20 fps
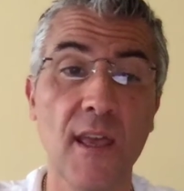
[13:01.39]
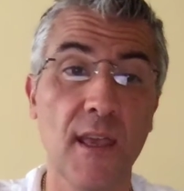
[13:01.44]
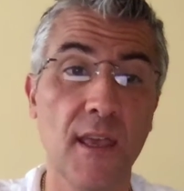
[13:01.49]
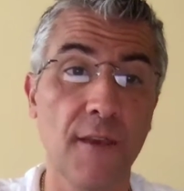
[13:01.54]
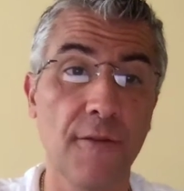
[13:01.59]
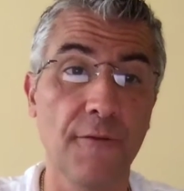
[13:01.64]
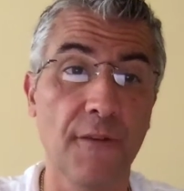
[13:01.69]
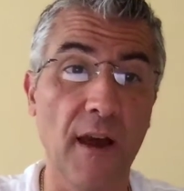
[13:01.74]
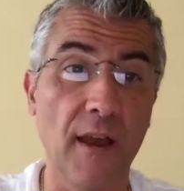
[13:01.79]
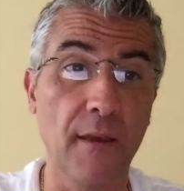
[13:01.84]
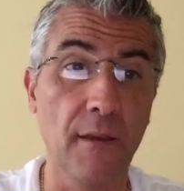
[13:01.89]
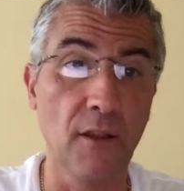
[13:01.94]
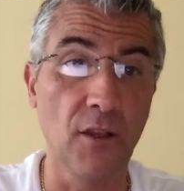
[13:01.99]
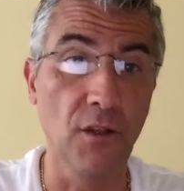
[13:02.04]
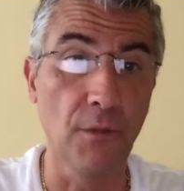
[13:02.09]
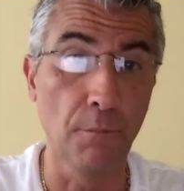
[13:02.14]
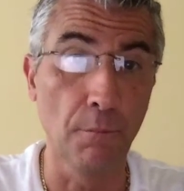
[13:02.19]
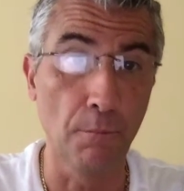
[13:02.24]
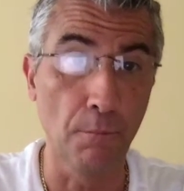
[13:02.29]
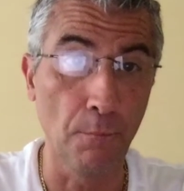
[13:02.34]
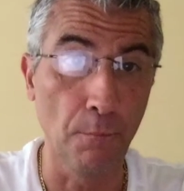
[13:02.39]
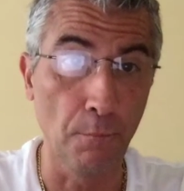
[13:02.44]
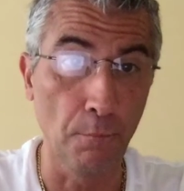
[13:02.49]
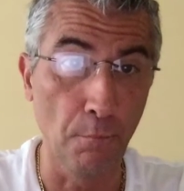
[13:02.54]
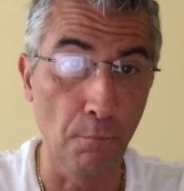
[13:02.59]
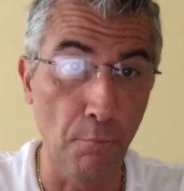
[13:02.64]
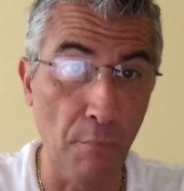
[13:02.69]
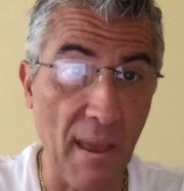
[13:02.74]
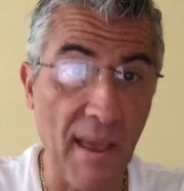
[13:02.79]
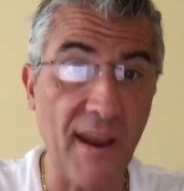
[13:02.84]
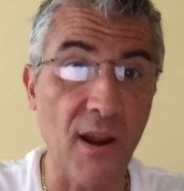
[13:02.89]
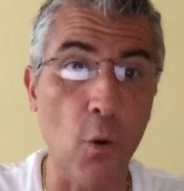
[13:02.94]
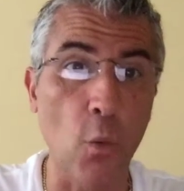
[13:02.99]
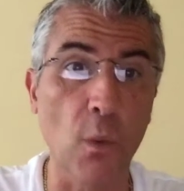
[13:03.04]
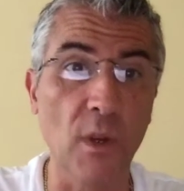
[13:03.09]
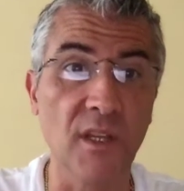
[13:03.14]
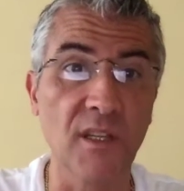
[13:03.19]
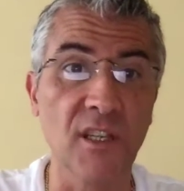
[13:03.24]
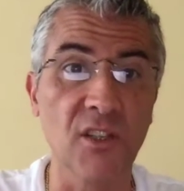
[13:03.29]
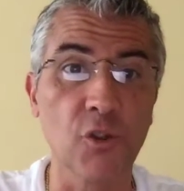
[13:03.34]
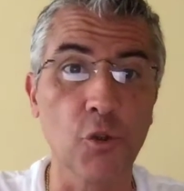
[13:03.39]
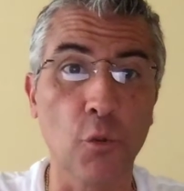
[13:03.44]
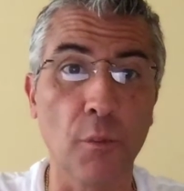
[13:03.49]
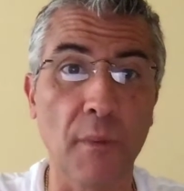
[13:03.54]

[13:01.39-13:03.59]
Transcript: If I bear witness to